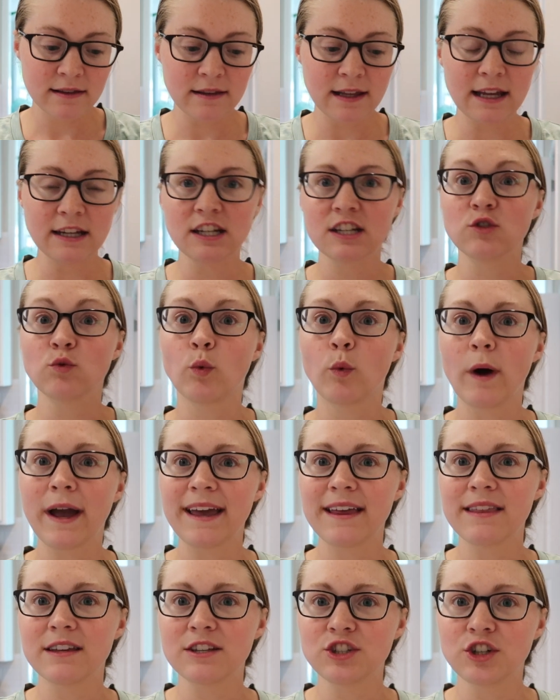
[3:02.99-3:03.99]
They just
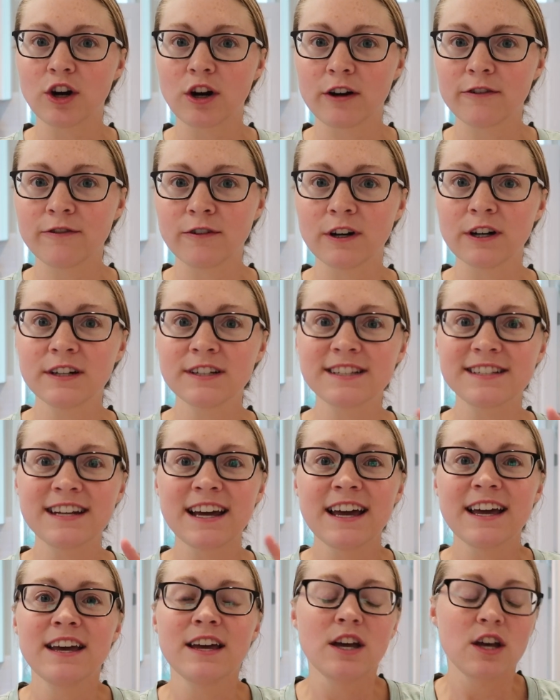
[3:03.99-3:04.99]
weigh the jar first
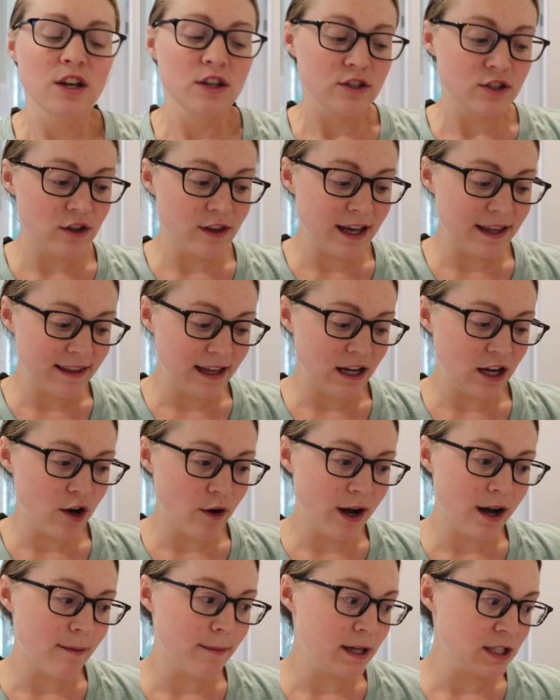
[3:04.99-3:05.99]
so that they
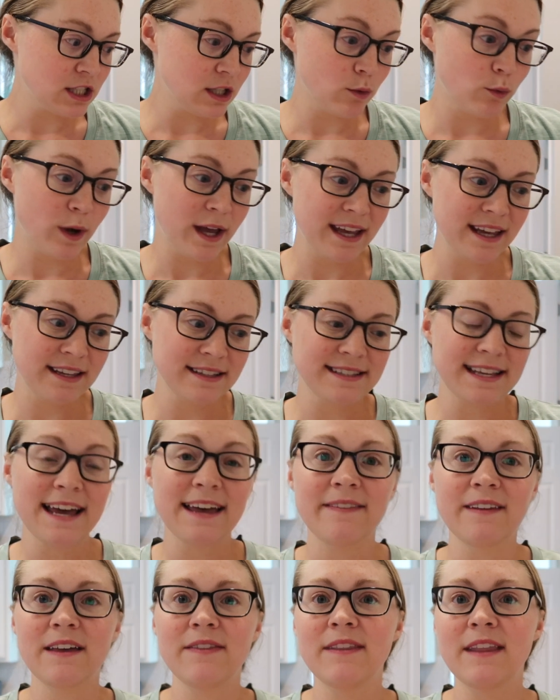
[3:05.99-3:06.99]
know how much it weighs,
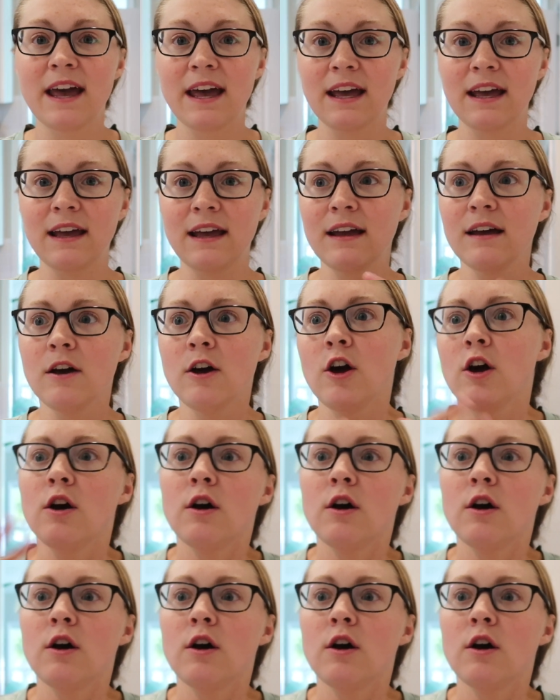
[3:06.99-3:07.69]
and then they